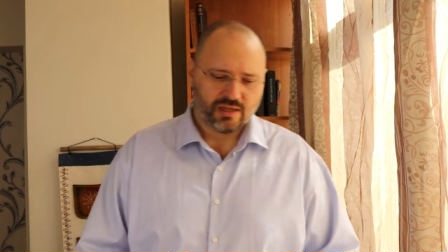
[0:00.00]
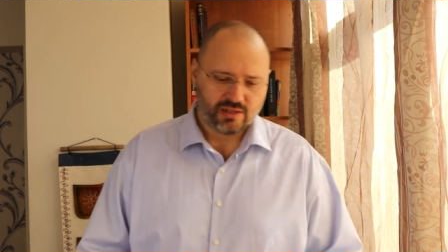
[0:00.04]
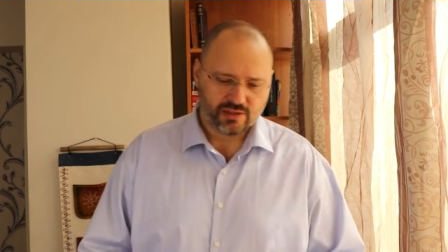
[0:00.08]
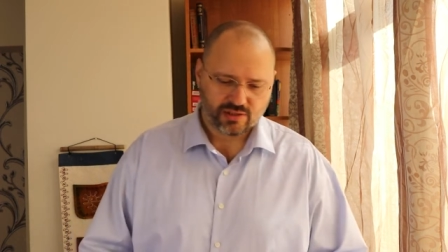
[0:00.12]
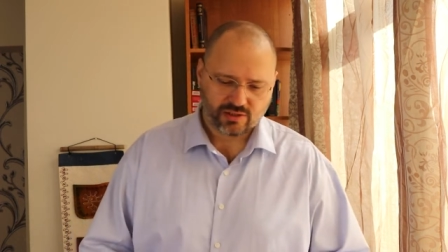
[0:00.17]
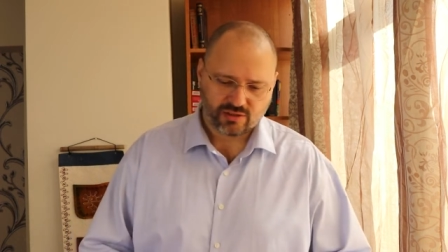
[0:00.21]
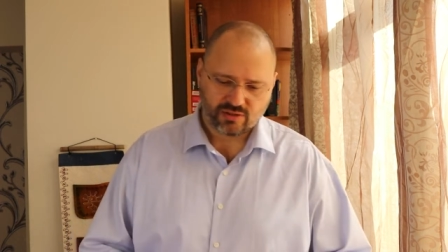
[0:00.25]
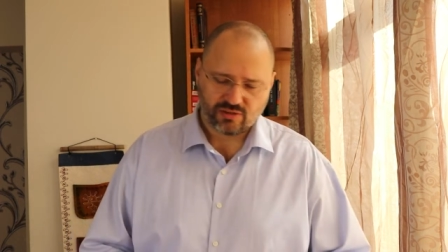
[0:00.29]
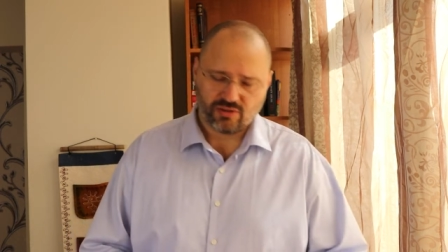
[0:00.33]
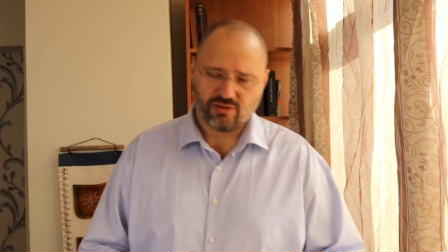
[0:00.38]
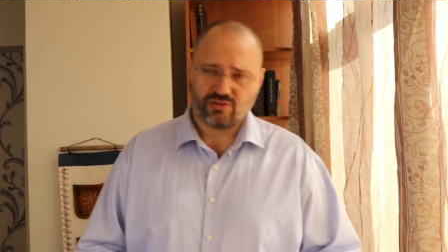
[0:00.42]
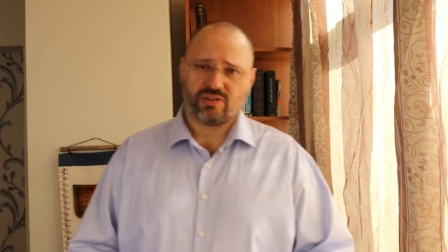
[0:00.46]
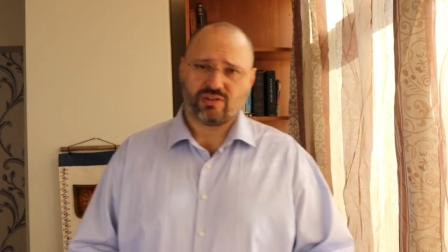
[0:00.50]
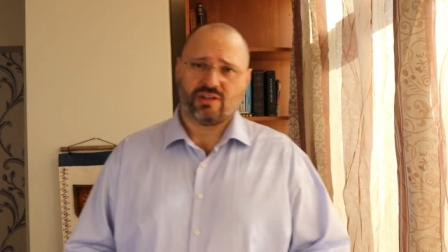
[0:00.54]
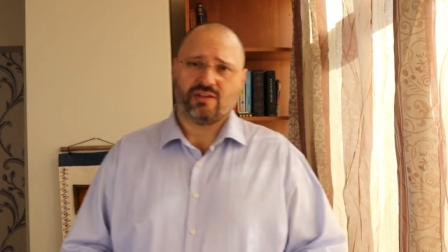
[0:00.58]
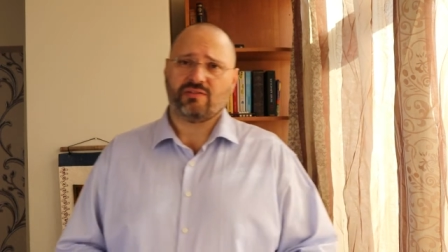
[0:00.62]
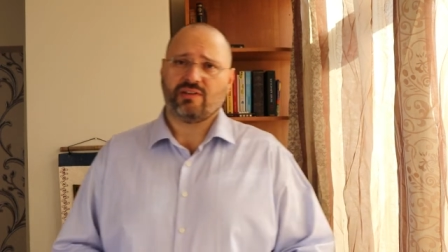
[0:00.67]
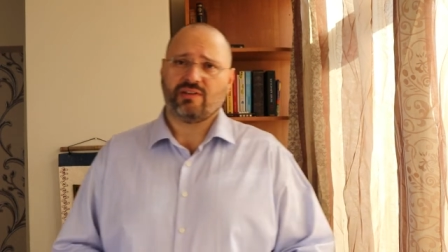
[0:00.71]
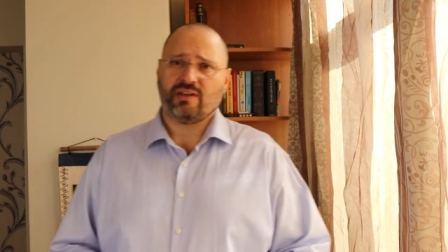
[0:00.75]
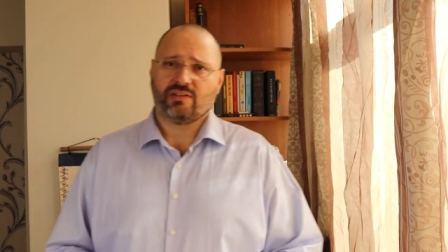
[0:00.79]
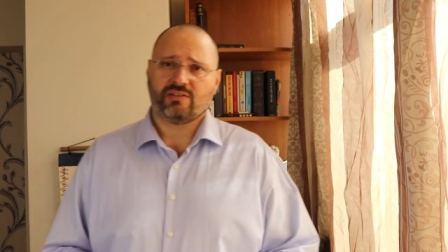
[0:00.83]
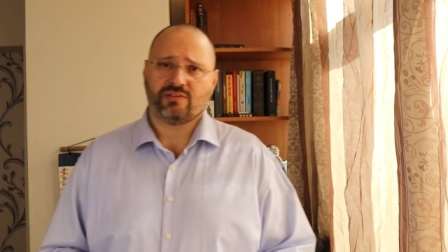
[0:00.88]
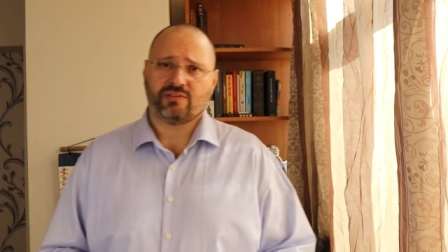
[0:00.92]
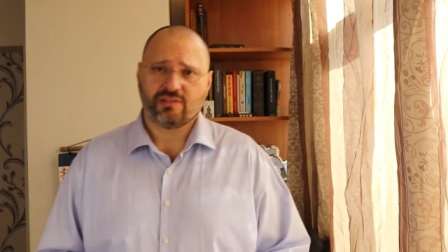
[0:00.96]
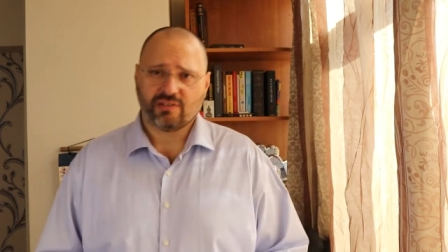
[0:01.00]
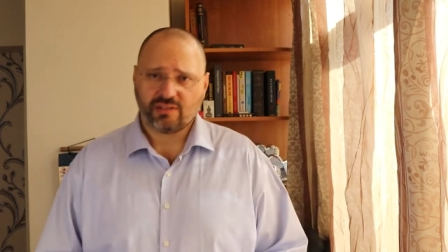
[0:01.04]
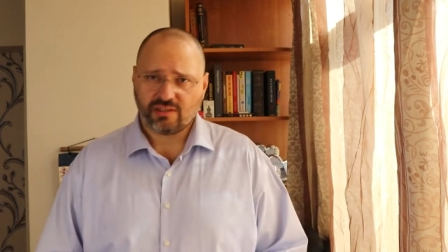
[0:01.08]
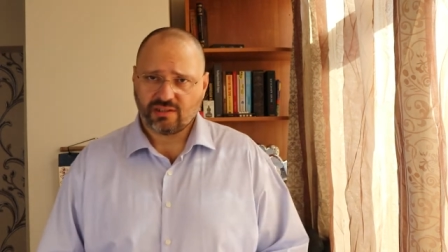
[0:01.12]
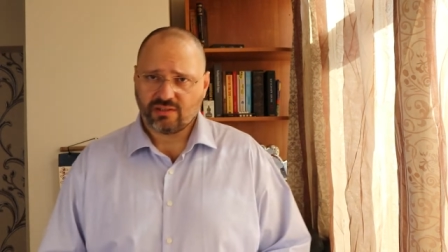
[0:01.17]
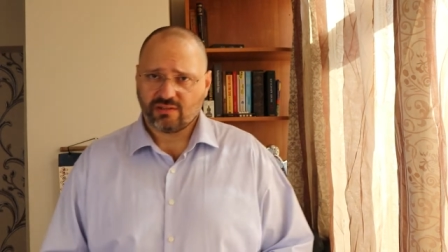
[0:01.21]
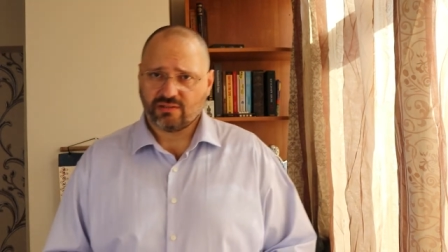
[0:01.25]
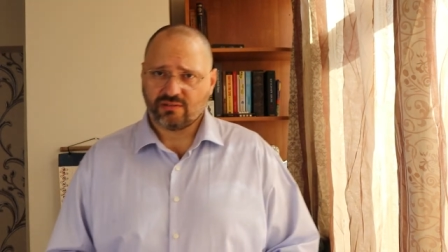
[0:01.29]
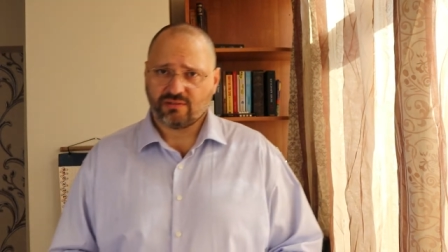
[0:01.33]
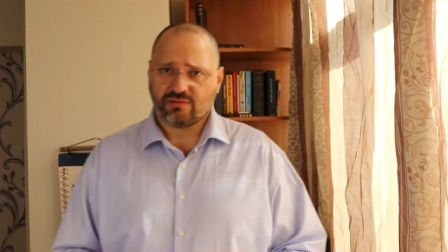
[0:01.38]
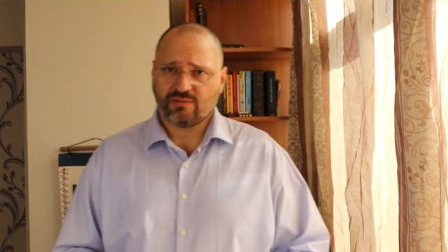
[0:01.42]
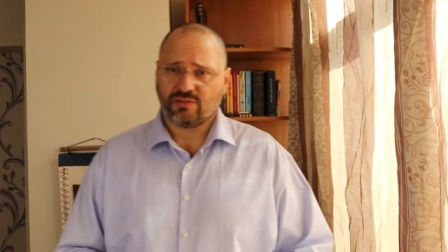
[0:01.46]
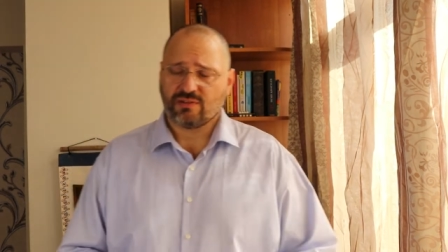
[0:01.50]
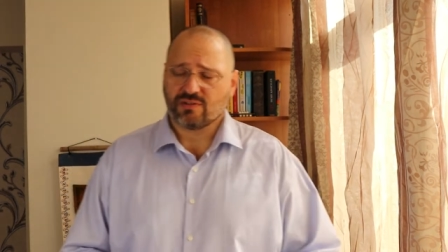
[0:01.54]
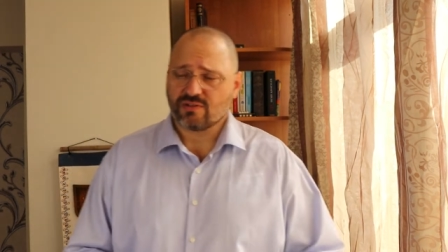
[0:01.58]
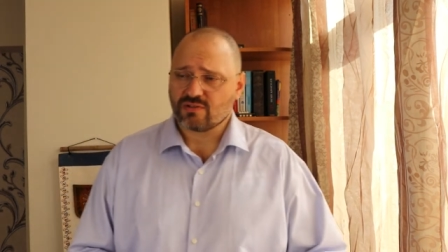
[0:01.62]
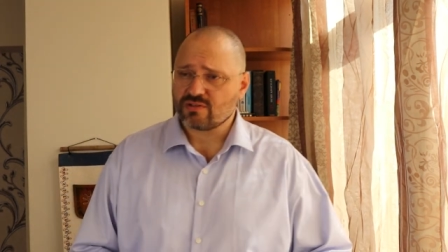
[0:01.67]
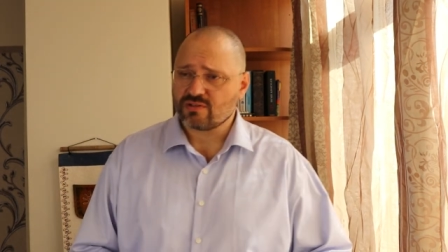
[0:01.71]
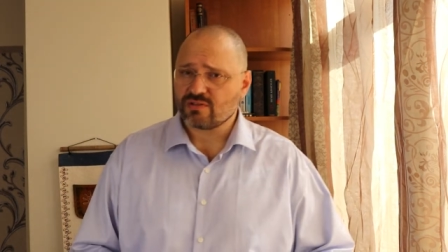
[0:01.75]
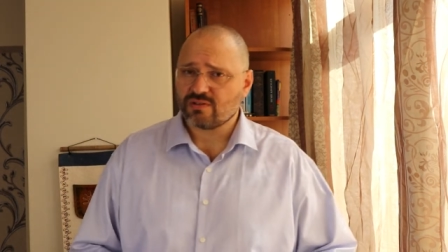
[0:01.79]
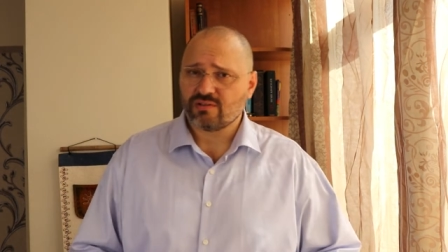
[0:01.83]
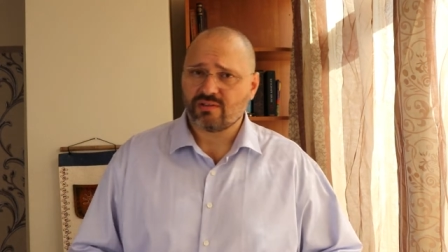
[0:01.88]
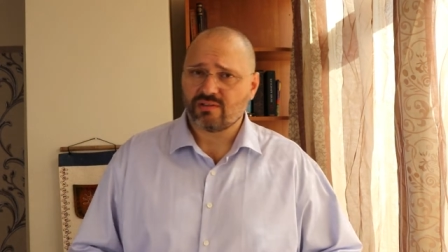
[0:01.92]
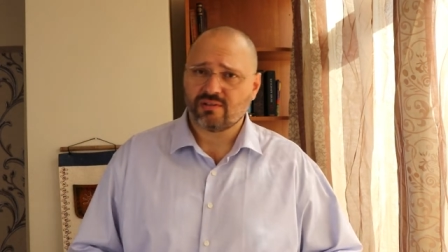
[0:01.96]
Is it going to affect Turkey? Of
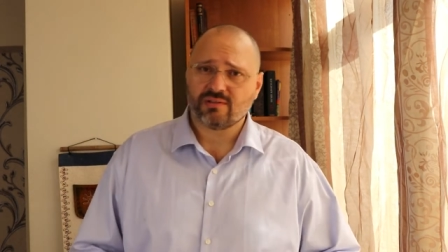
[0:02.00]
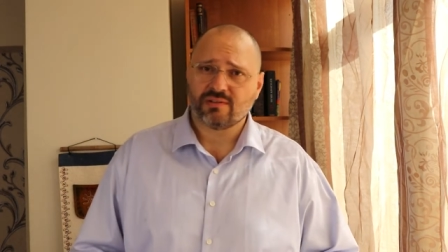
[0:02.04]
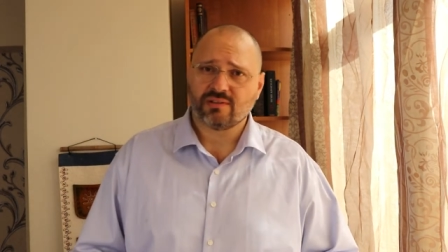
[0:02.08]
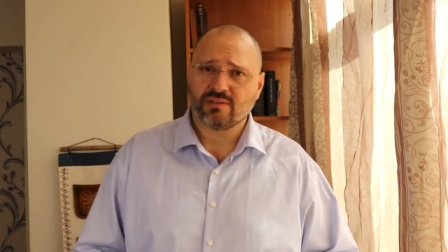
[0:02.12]
course,